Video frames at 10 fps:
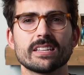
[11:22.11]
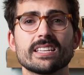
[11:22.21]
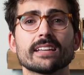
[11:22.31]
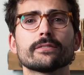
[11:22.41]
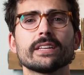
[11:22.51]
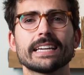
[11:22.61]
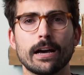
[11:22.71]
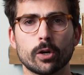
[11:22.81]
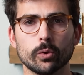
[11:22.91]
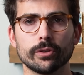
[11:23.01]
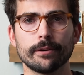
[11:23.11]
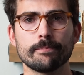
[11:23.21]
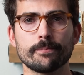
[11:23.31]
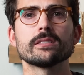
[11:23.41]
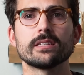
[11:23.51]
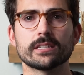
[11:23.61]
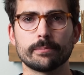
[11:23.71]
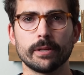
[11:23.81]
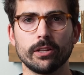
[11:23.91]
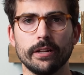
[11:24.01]
death of the account holder,
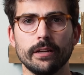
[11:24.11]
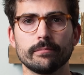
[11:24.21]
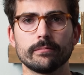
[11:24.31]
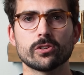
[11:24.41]
disability,